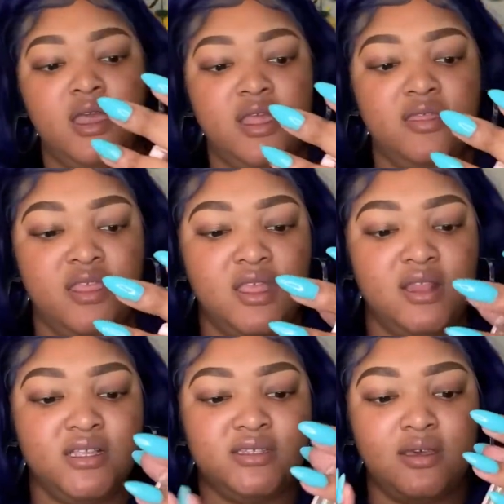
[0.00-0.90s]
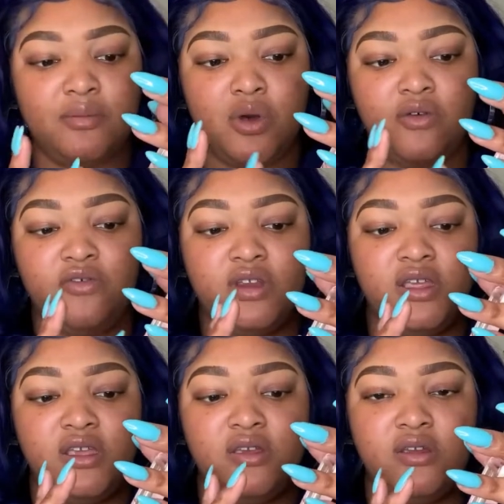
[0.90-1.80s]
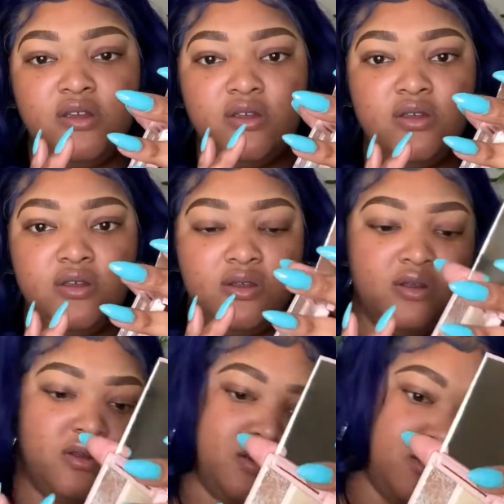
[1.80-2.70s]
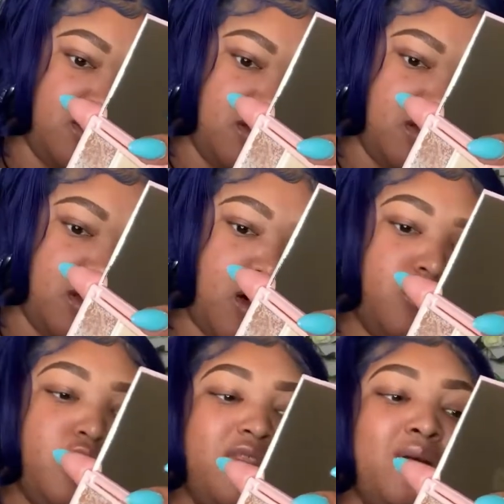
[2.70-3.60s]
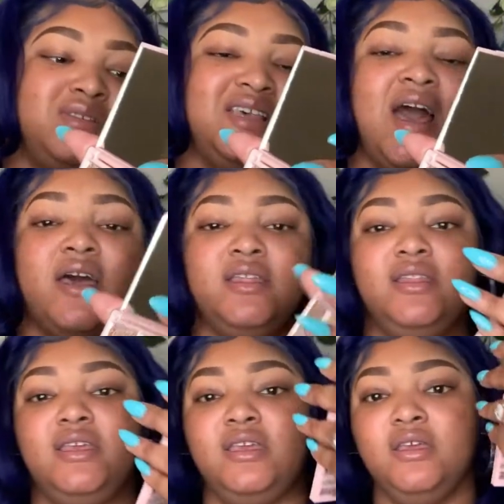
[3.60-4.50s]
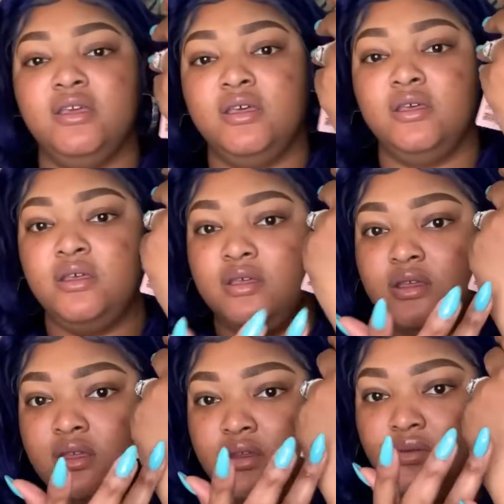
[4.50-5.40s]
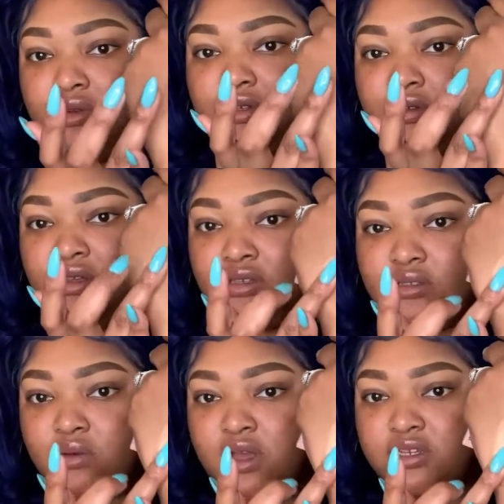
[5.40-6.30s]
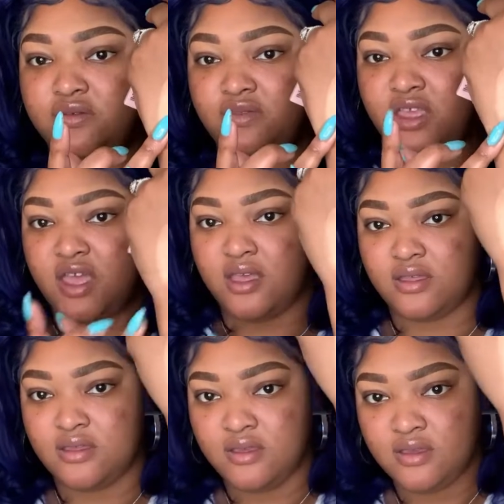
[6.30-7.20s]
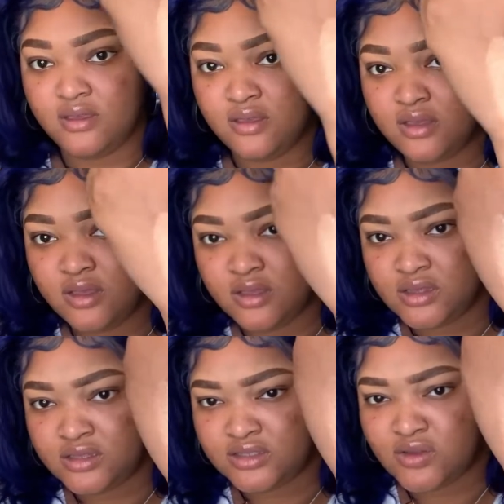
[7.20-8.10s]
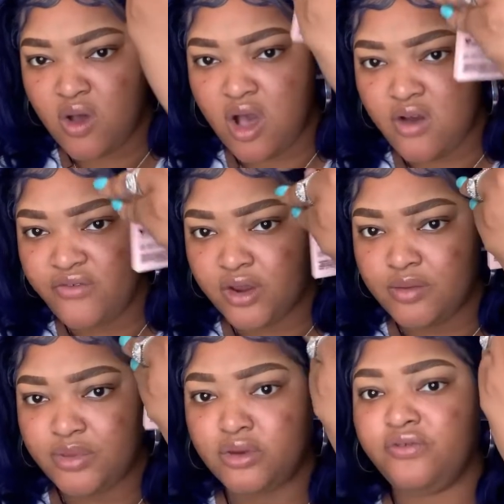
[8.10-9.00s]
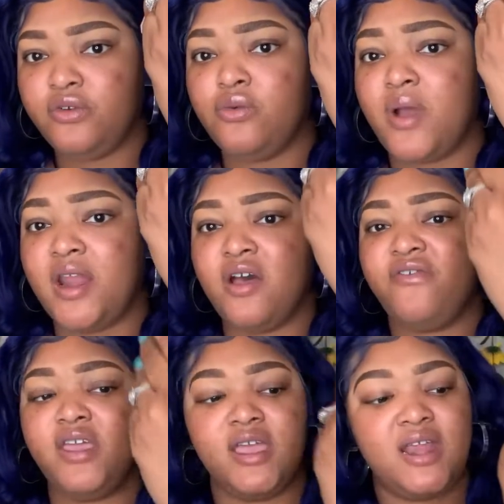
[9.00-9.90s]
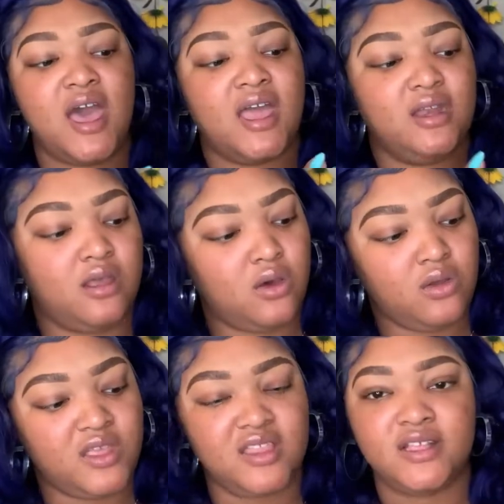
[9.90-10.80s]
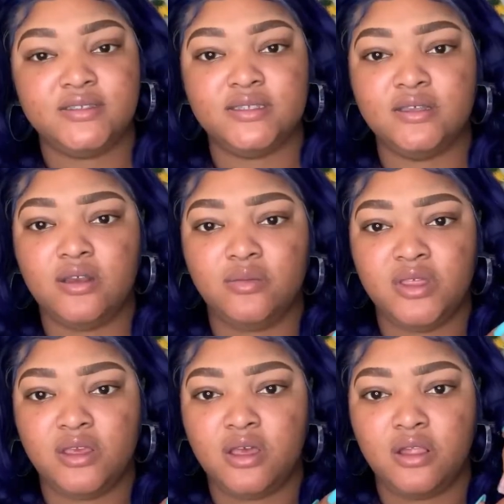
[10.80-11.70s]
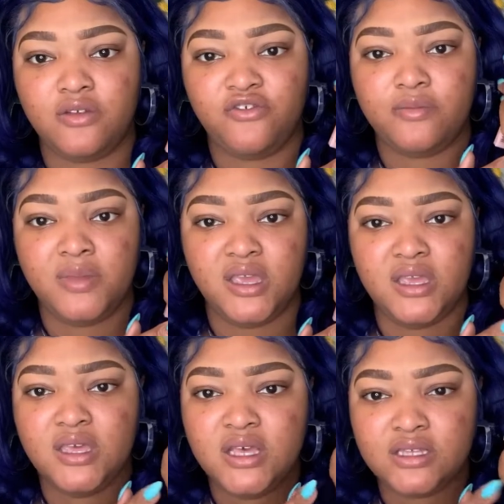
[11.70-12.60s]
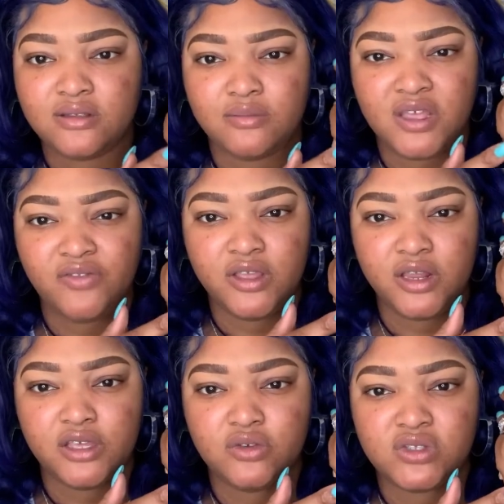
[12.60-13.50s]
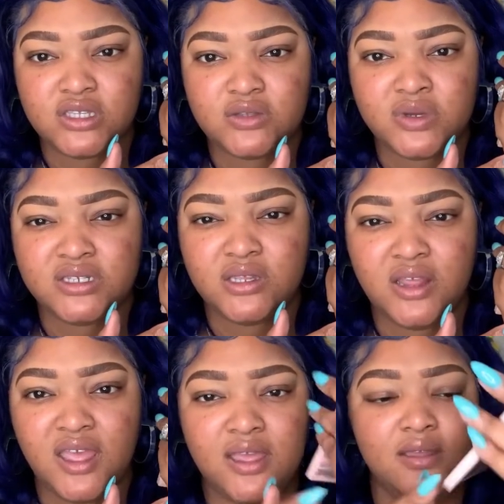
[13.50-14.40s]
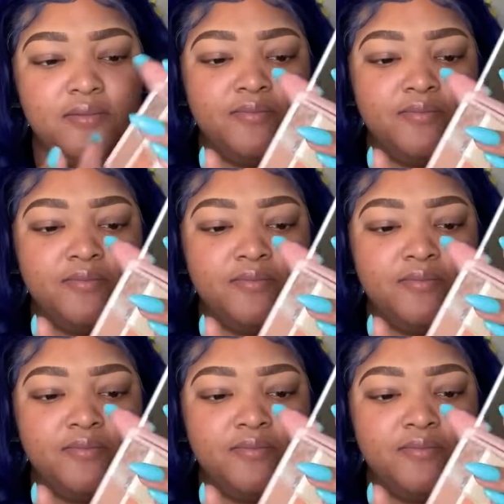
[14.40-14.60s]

And then let's come over here. Oh no, that was Kindly. And we'll do a swatch of that. So all very beautiful. Right offhand, I know that this is gonna be the color for me. So I'm definitely gonna use this one today.